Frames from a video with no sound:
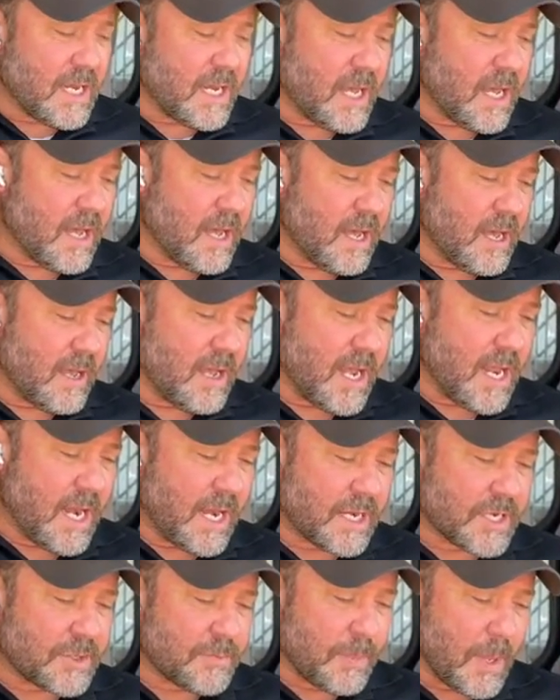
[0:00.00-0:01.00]
It
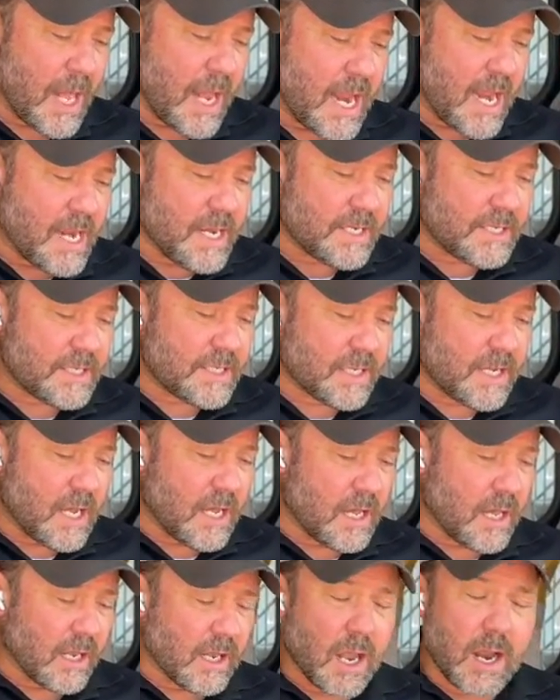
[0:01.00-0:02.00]
explains
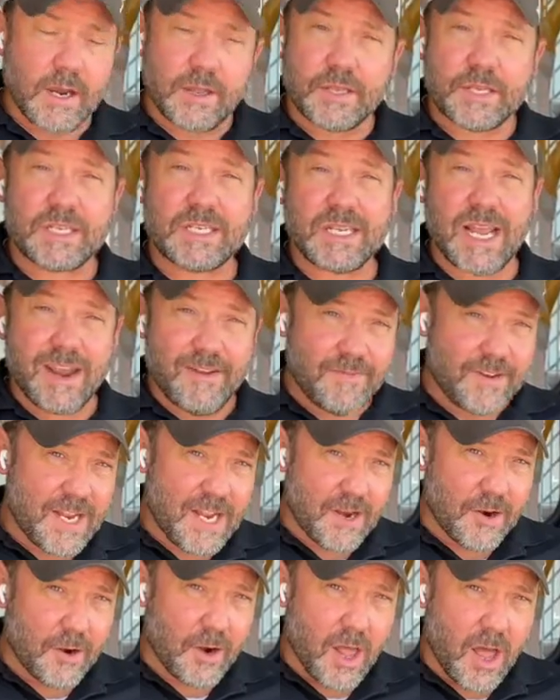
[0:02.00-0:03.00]
a lot of the safety
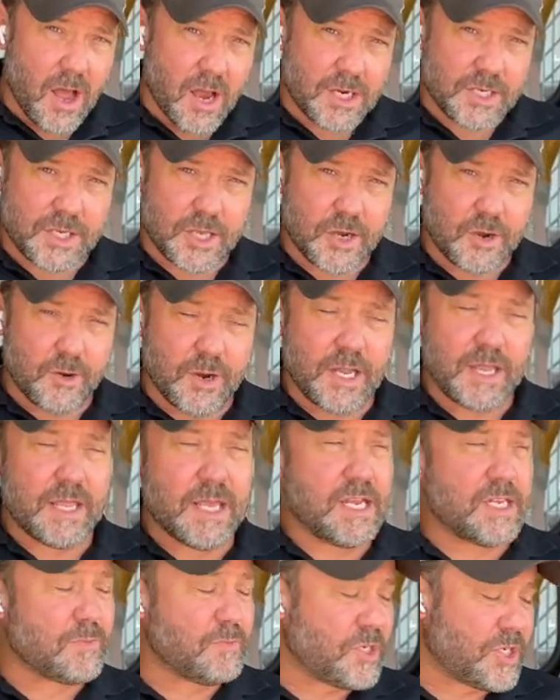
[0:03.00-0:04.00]
interlocks that are in
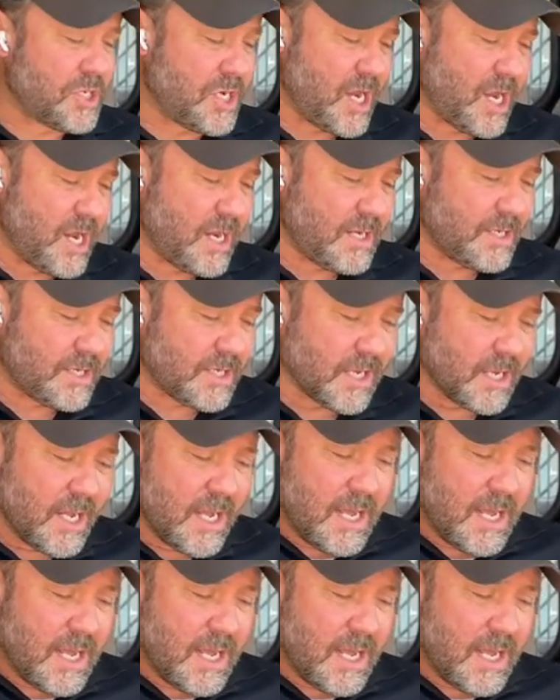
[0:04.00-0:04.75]
these machines